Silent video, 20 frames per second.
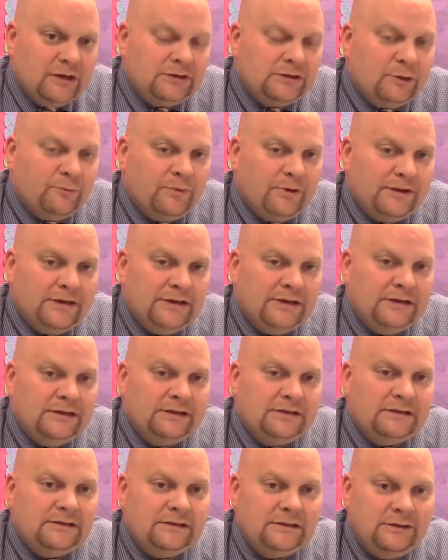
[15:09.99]
so
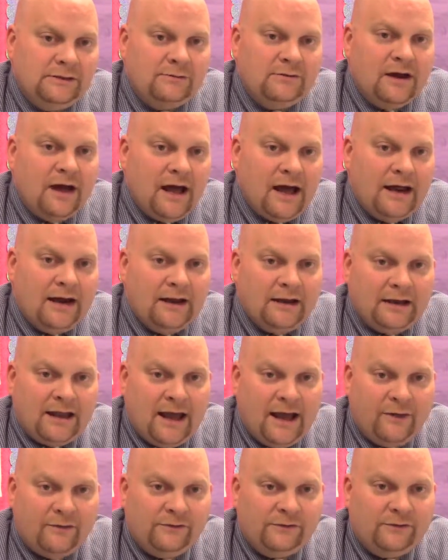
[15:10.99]
please do not
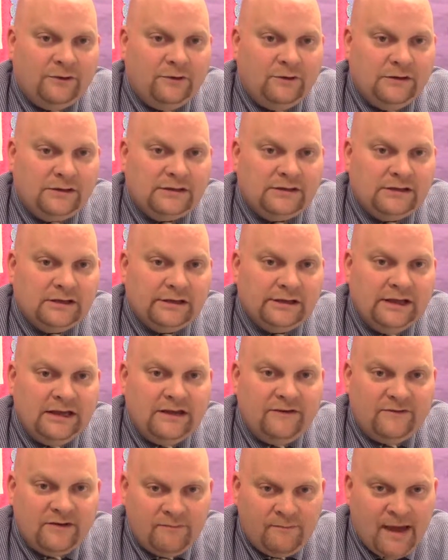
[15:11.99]
allow the students to
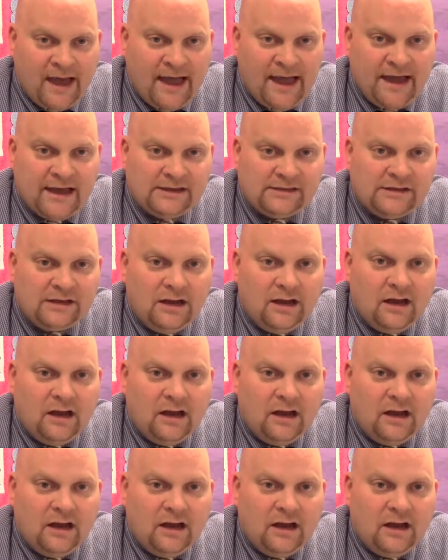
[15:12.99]
leave en masse